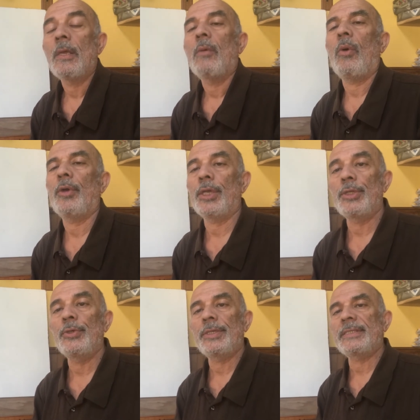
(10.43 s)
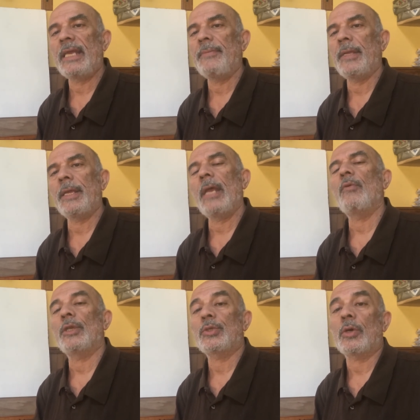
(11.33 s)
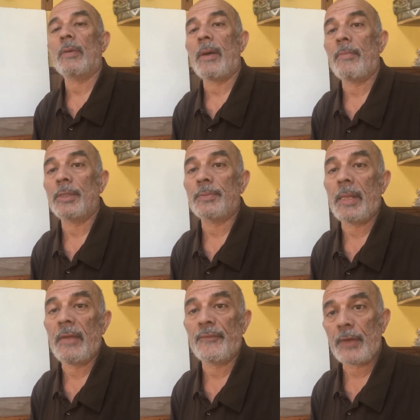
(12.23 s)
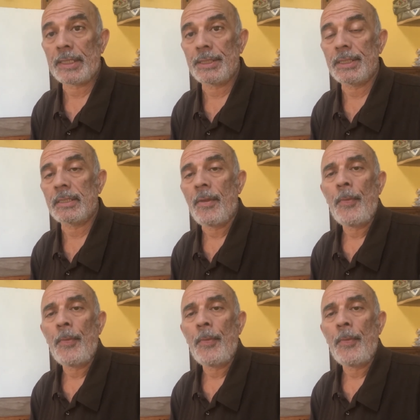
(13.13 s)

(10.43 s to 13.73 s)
Well, we're going to do the same thing again. We're going to talk about multiplying fractions,